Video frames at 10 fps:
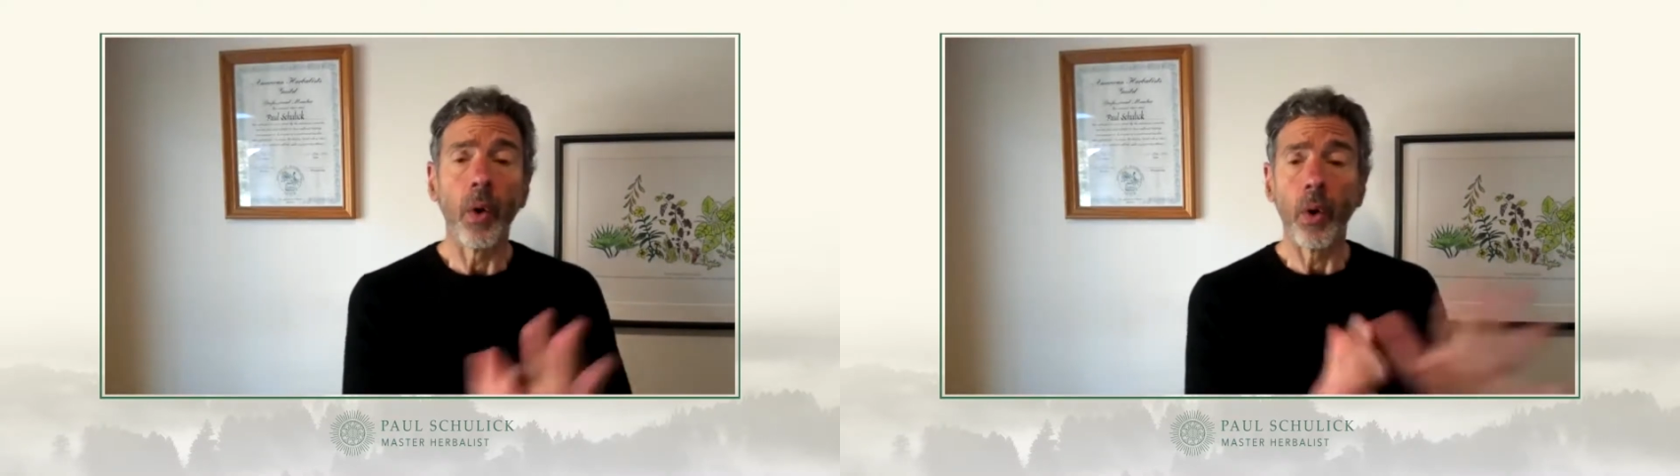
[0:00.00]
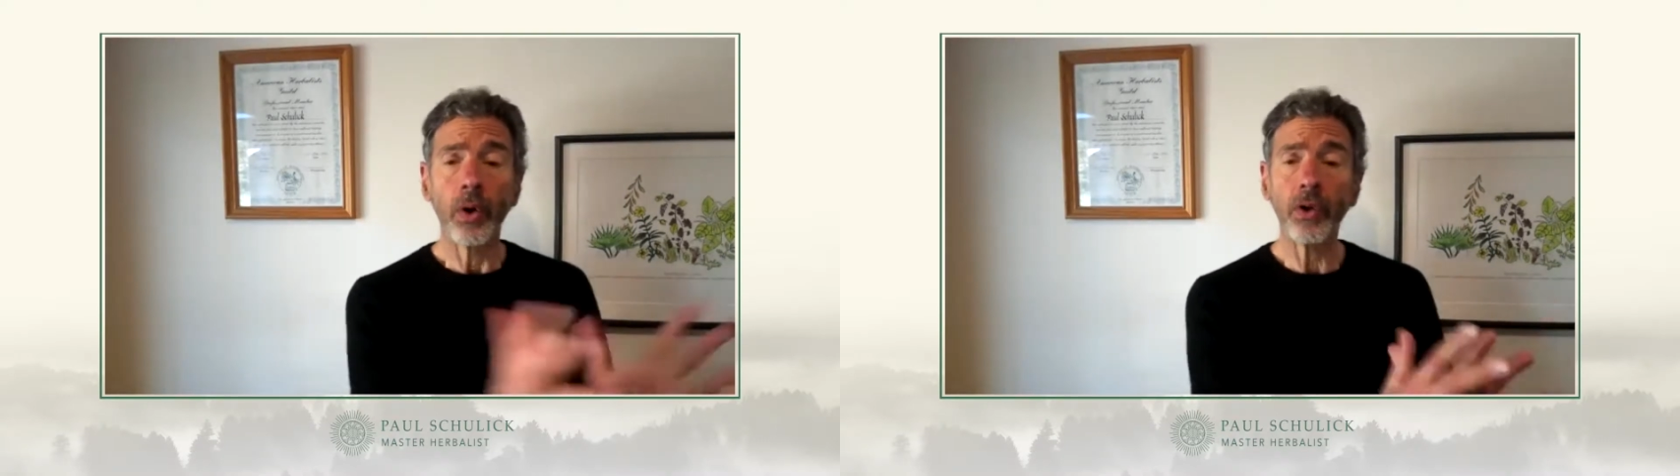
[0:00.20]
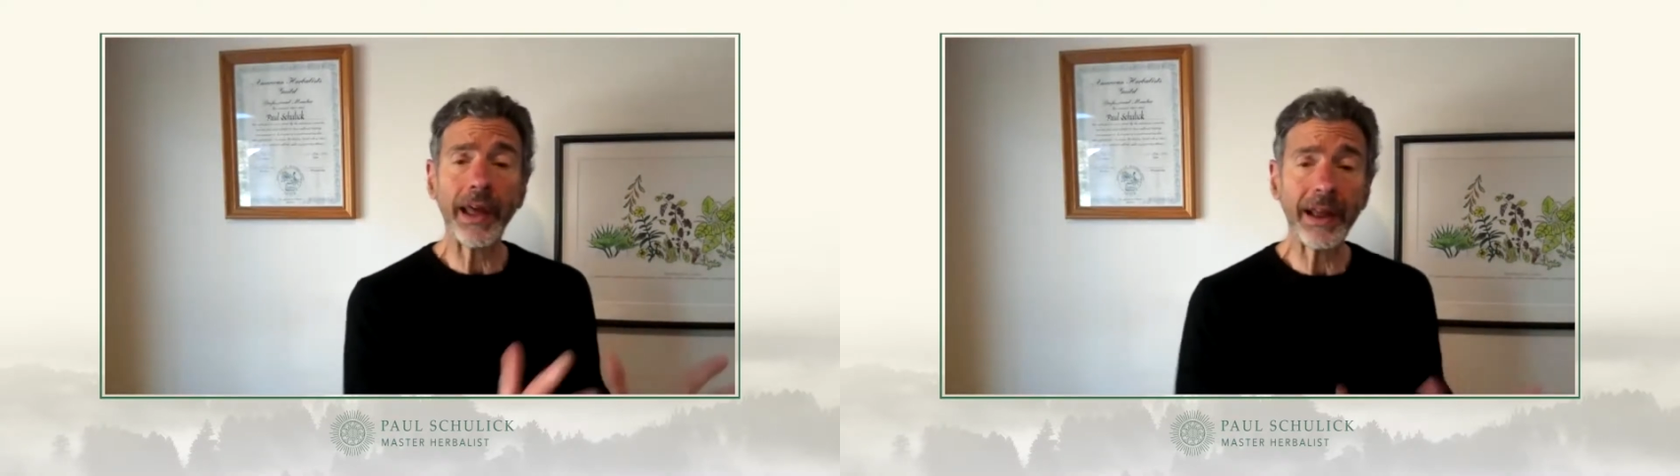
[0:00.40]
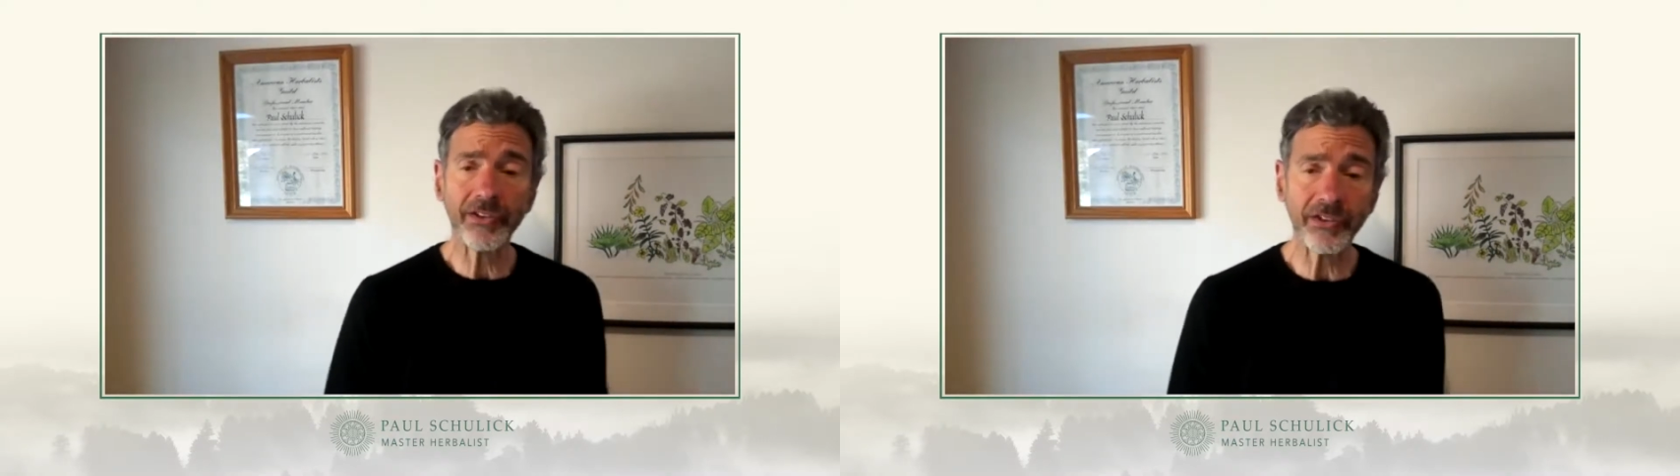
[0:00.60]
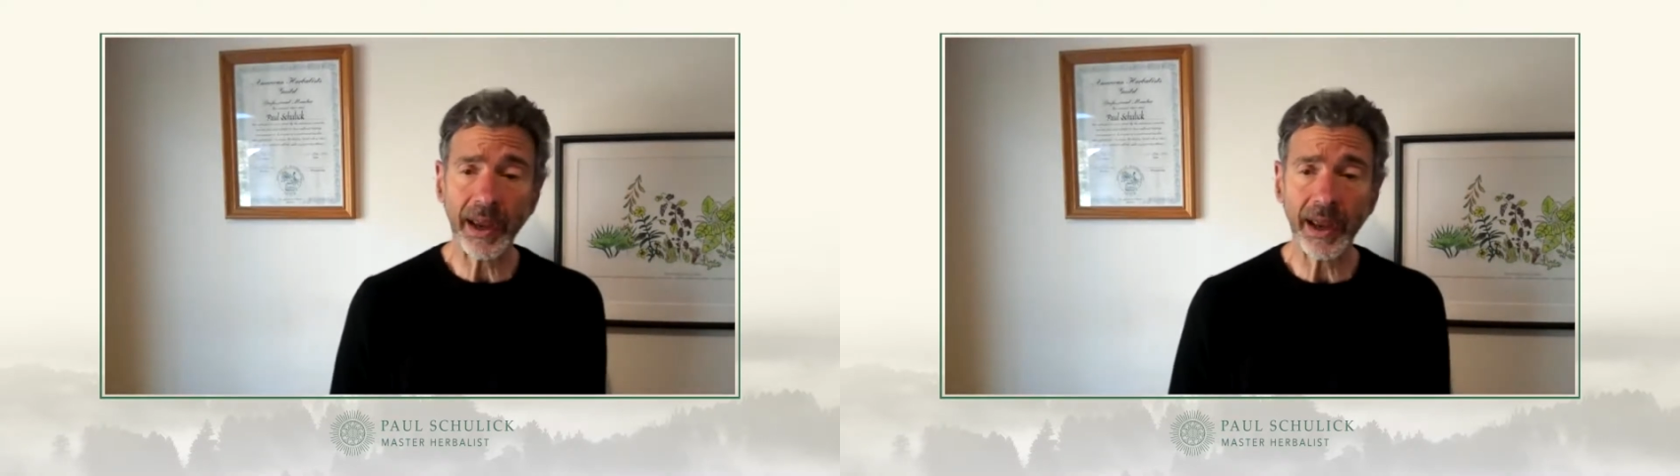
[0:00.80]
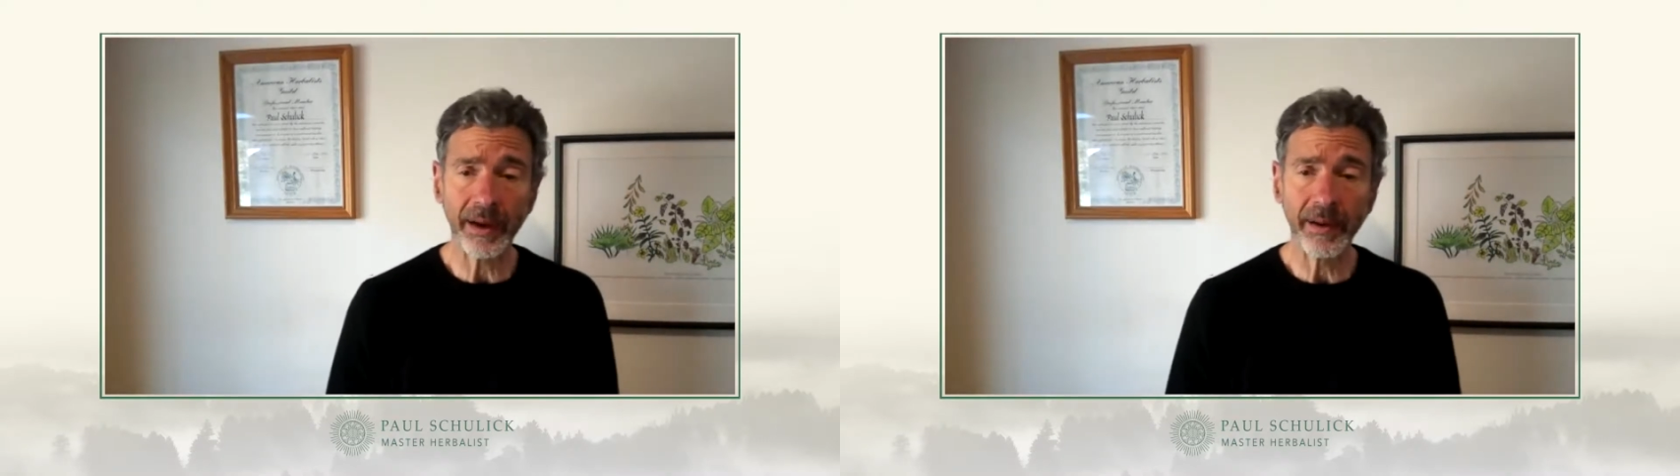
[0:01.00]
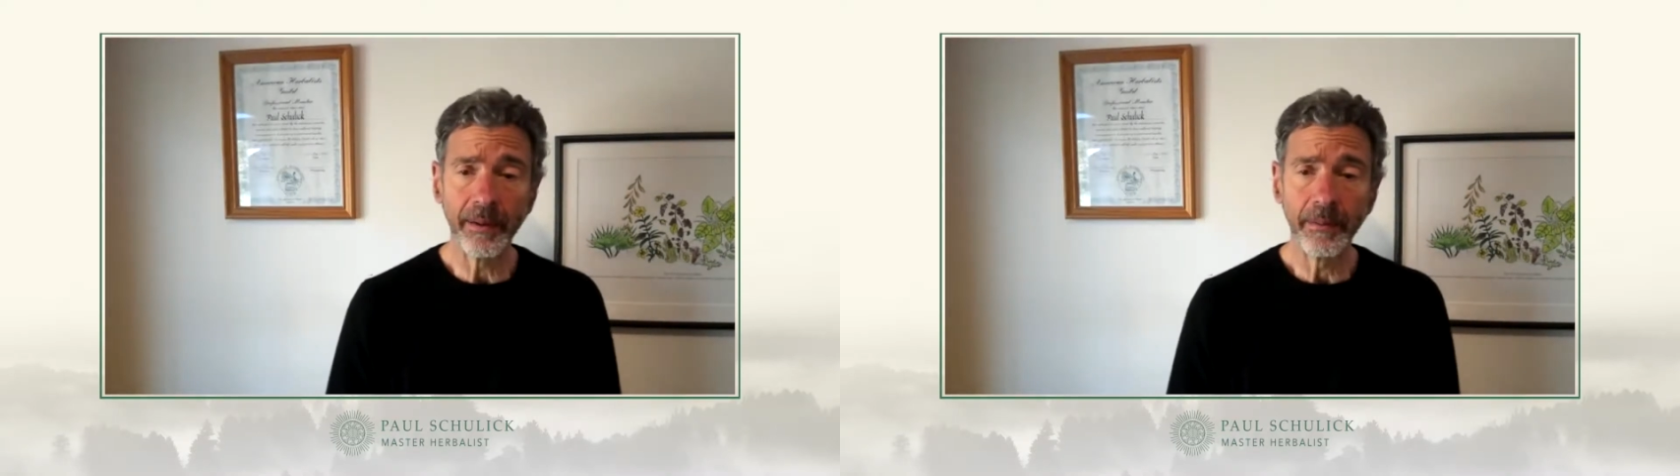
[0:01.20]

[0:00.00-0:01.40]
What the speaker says: All that said,